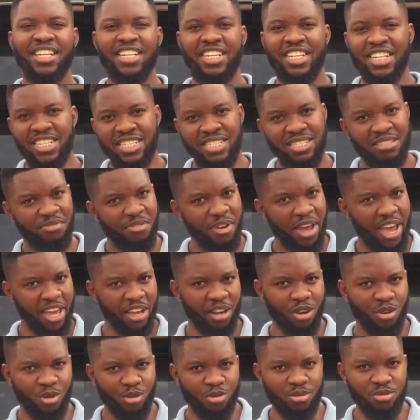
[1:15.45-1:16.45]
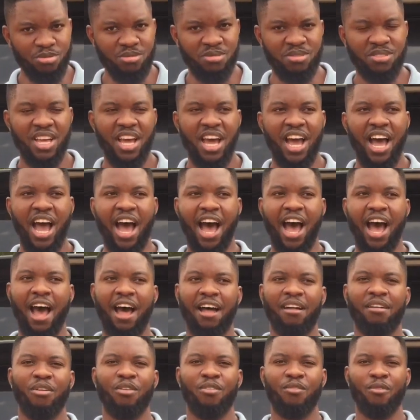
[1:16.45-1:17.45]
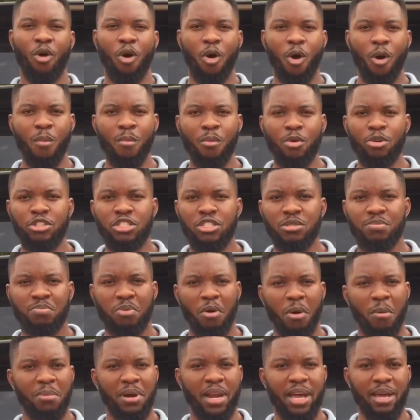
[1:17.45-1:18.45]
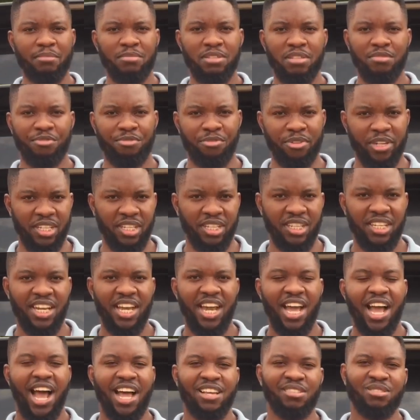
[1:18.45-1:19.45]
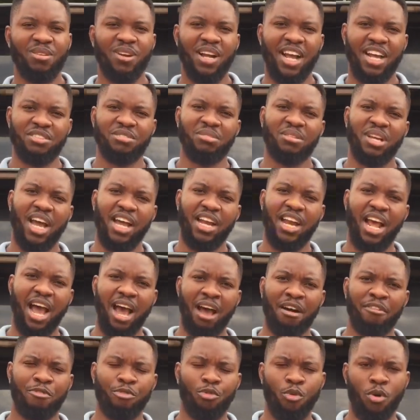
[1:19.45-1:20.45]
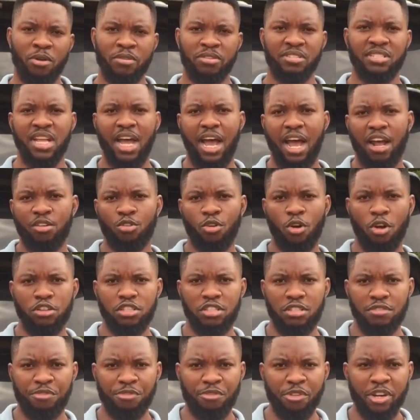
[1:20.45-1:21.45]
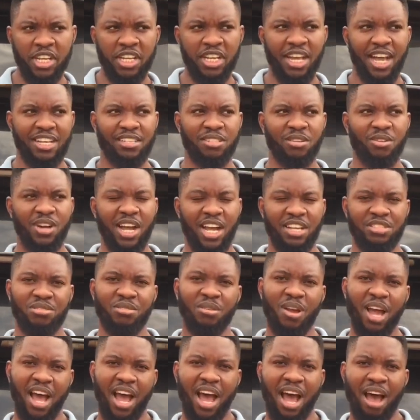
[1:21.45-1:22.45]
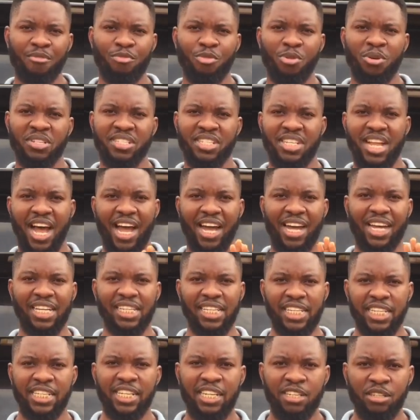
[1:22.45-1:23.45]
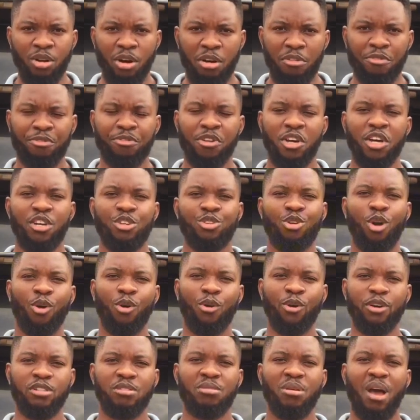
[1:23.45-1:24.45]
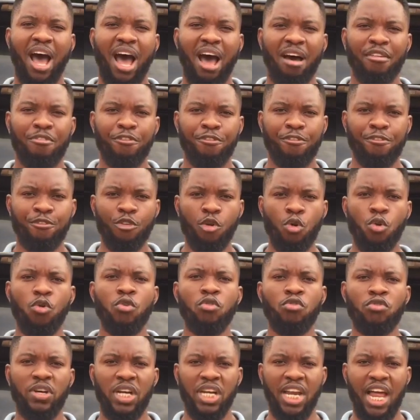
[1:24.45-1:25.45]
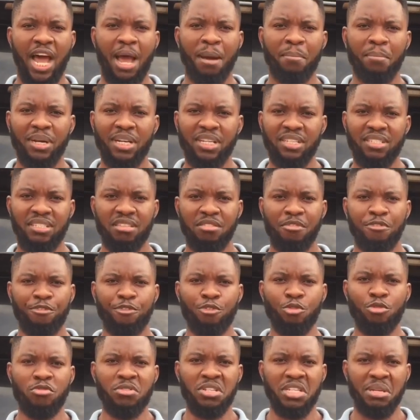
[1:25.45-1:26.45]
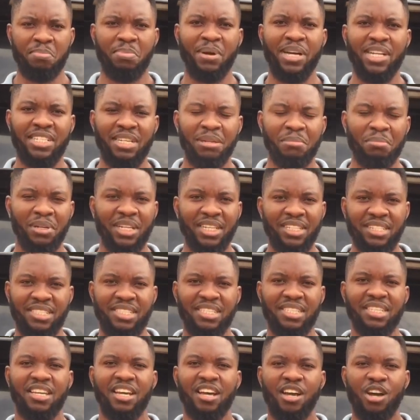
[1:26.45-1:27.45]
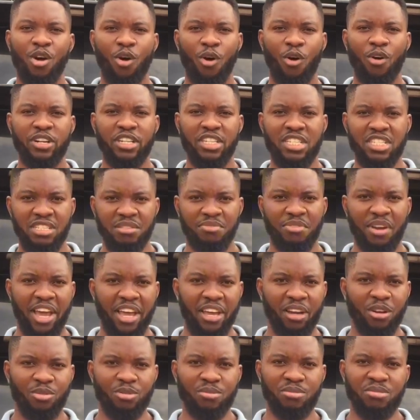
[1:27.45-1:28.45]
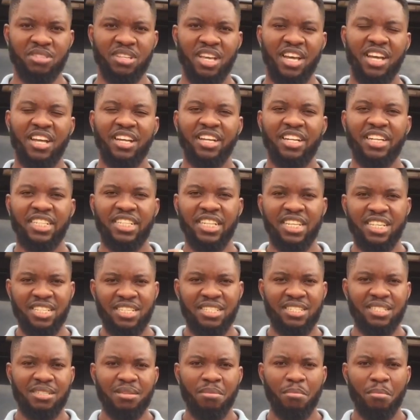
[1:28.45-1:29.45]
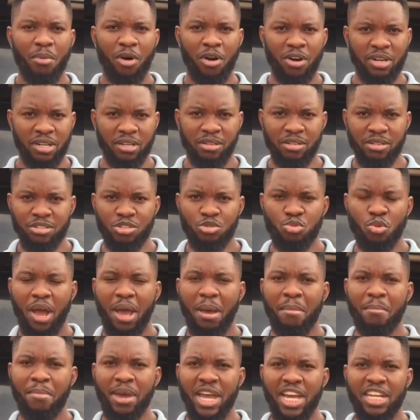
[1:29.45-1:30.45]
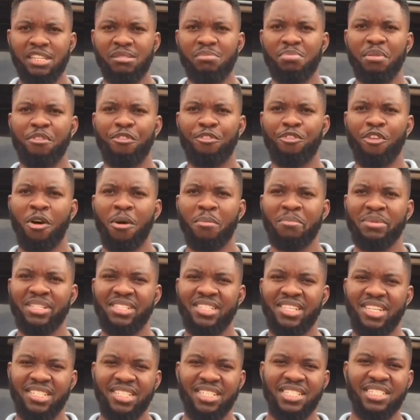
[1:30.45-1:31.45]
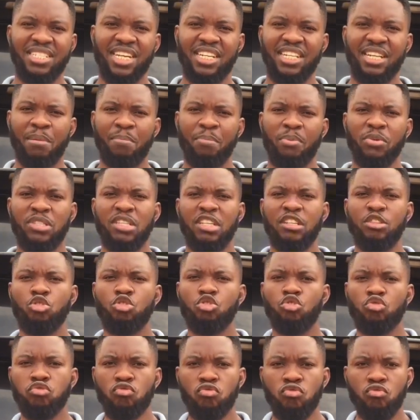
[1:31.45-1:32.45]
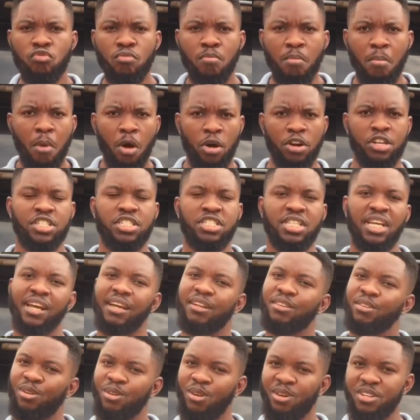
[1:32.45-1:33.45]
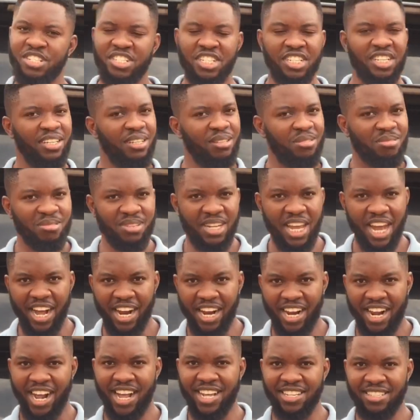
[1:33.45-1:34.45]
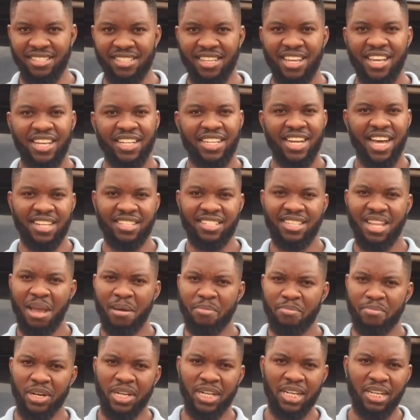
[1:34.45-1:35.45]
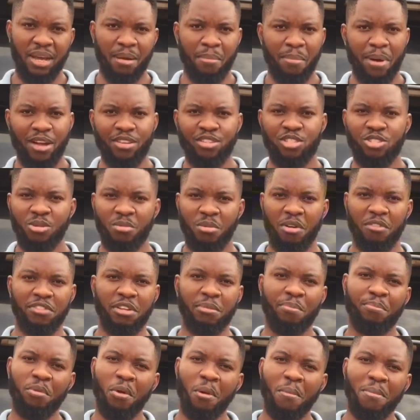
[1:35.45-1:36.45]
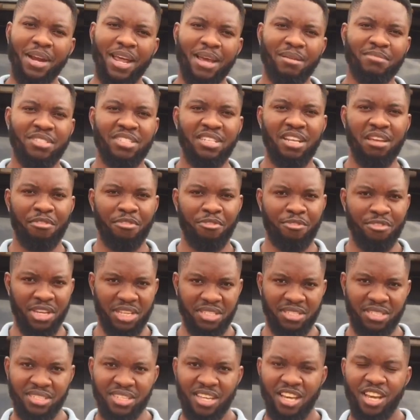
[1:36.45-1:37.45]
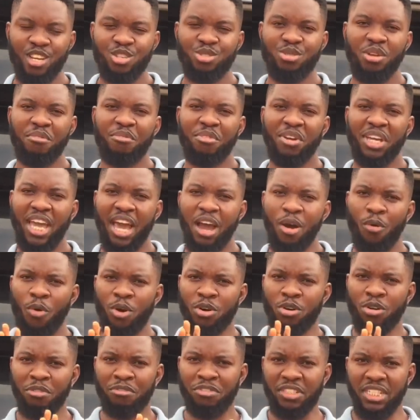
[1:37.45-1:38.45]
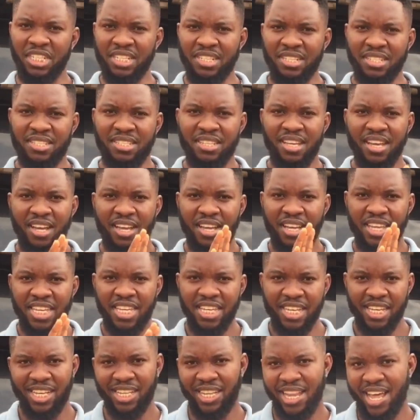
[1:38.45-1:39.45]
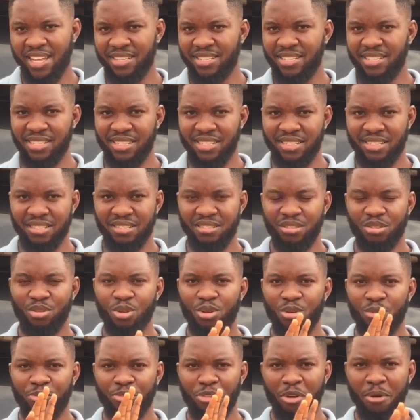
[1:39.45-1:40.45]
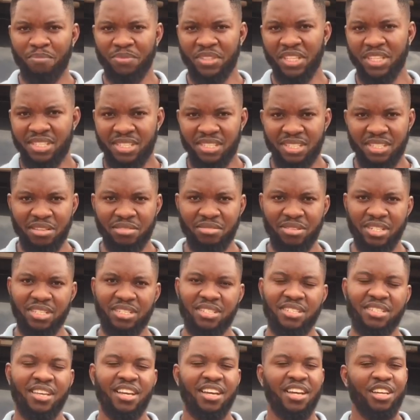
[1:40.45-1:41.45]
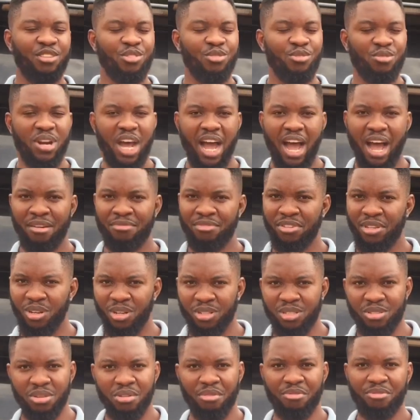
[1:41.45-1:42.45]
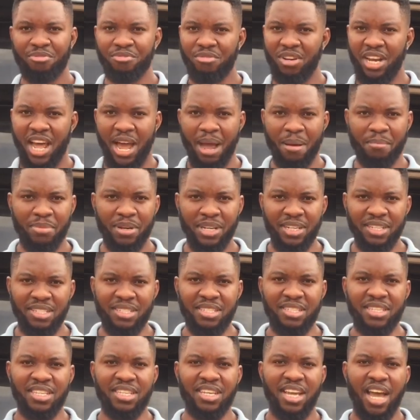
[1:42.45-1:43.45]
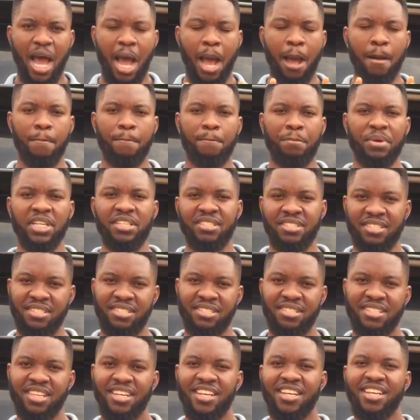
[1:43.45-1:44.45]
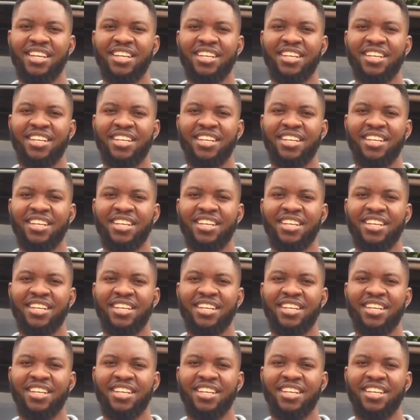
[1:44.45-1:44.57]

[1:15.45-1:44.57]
These vehicles are almost problems free. As long as you can have ones that are rust free, as long as you can have ones that are clean enough, you're going to have full reliability, full dependability on these vehicles. These models were made before Mercedes started putting too much technology into their cars that started bringing about some of the problems they face. So if you get one of these E-classes, from this series, you would have a lot of reliability and peace.